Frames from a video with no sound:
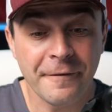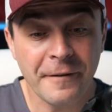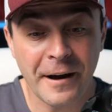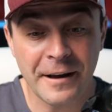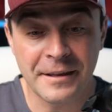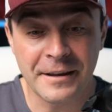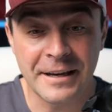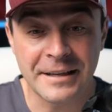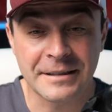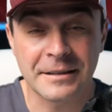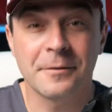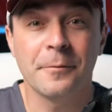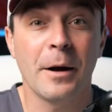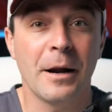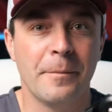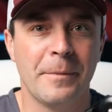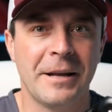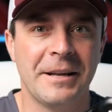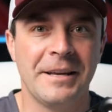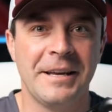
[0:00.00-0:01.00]
I find this
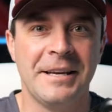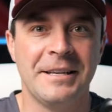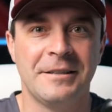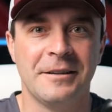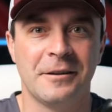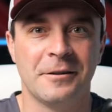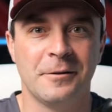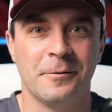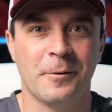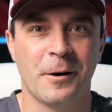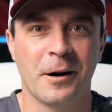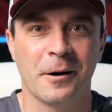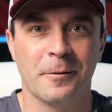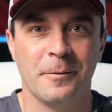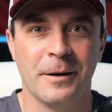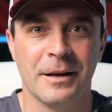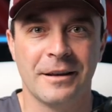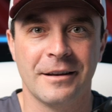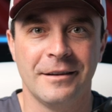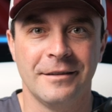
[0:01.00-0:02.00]
quite a bit easier to work
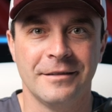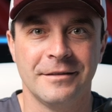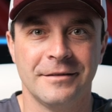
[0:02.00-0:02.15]
with.